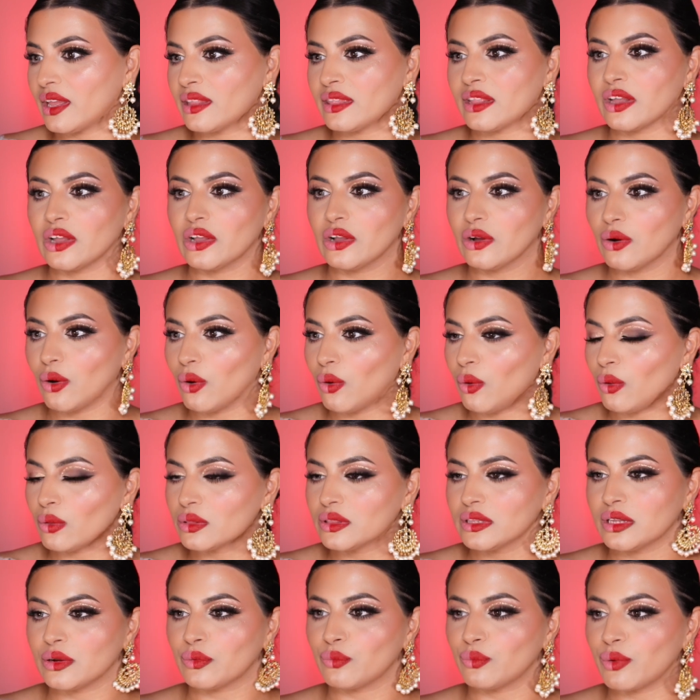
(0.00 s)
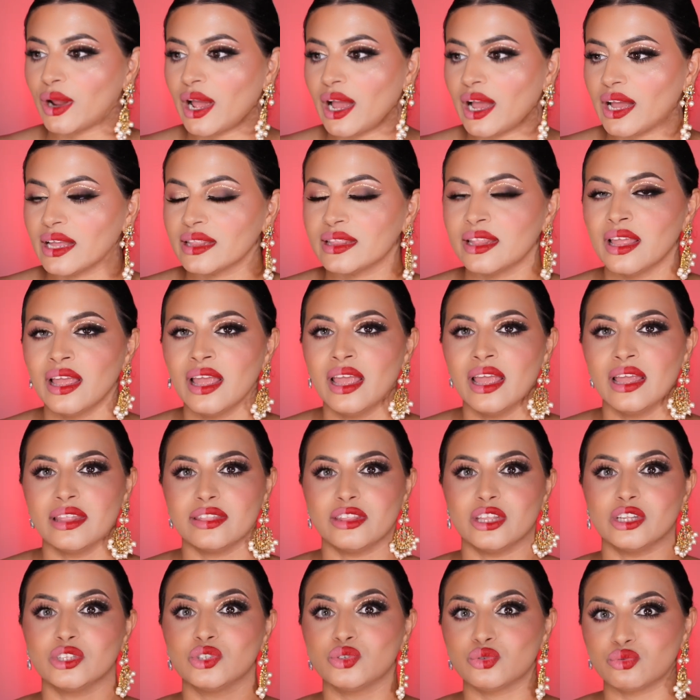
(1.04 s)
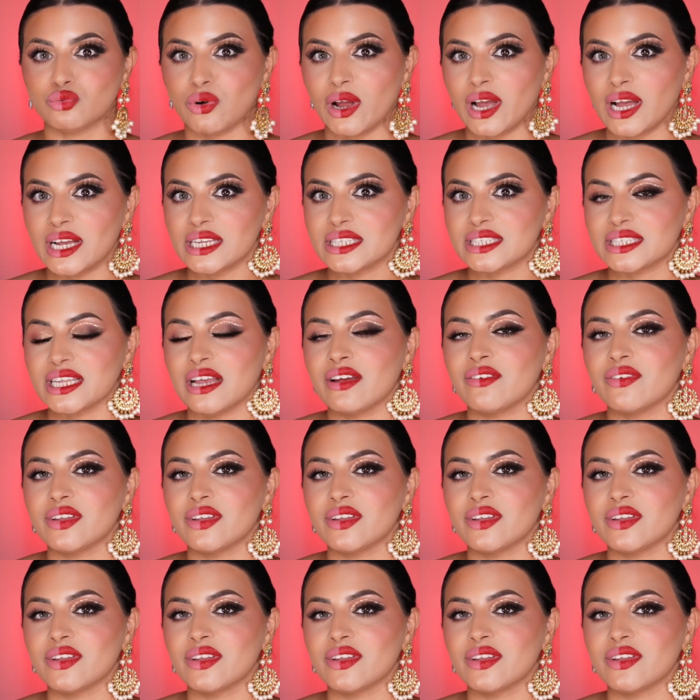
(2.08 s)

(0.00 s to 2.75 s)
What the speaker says: in the gold, the red, the dress,